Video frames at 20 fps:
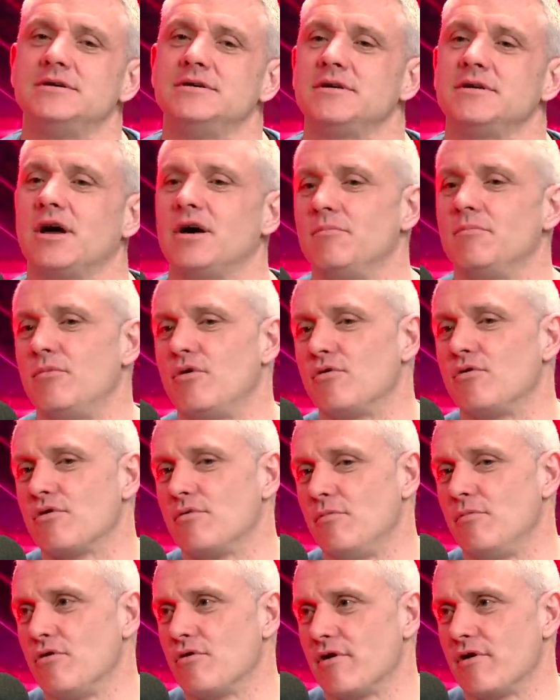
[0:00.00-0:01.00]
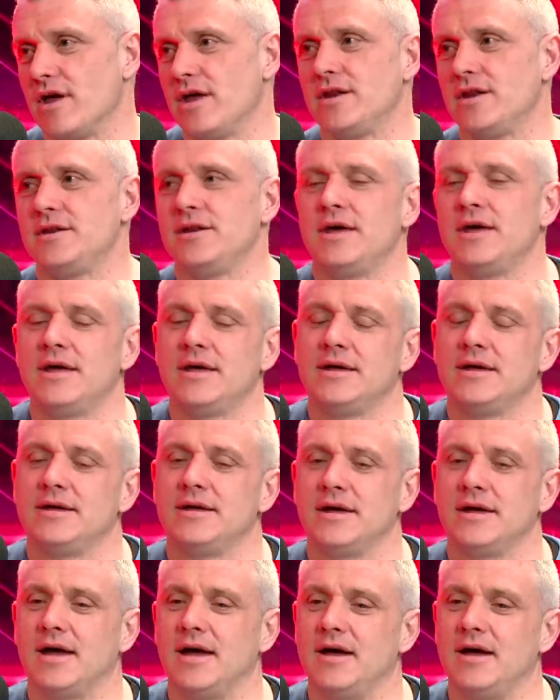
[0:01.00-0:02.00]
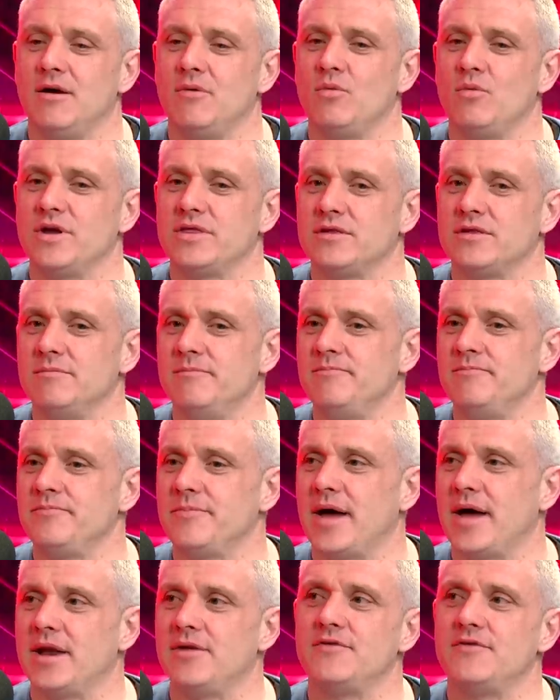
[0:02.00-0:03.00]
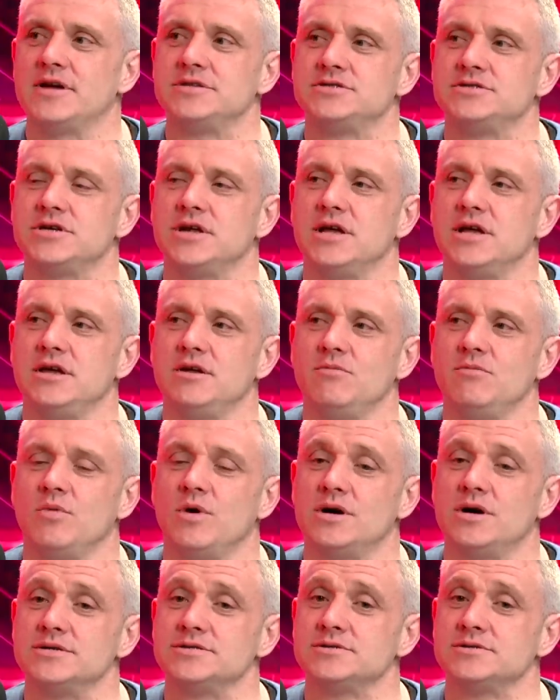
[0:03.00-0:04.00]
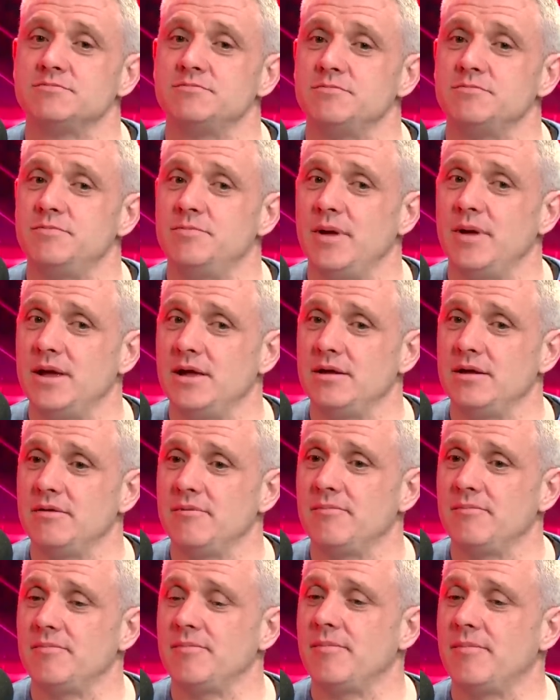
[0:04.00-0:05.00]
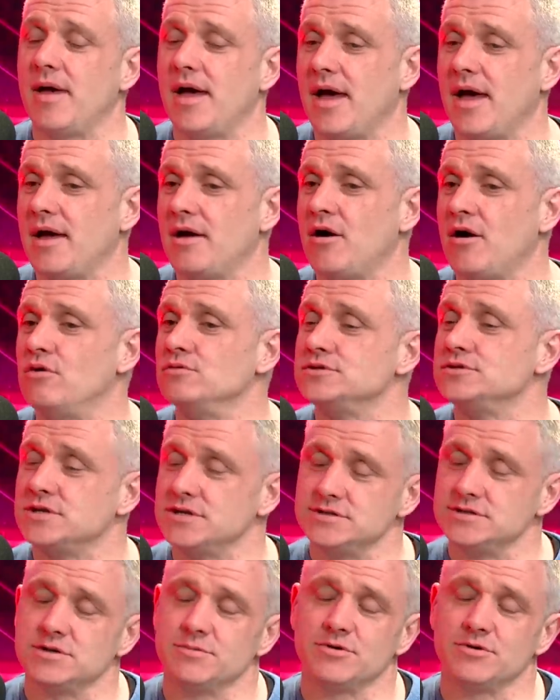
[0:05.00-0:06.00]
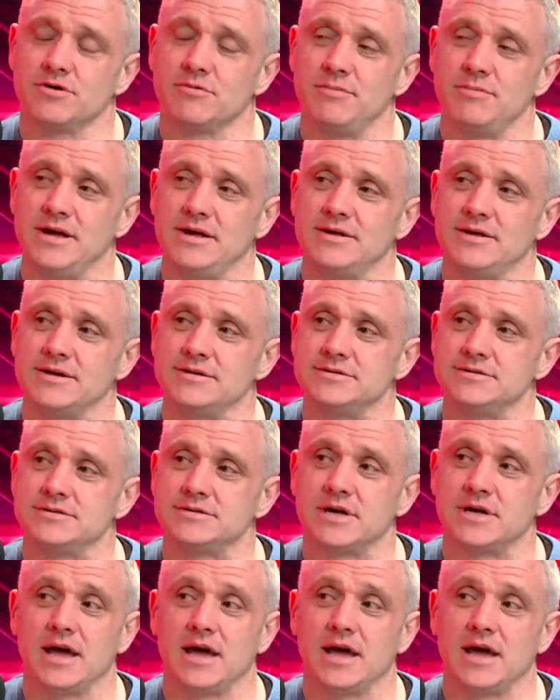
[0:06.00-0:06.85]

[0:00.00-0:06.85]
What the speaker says: got more and more in with them, and eventually was being hosting some of their meetings.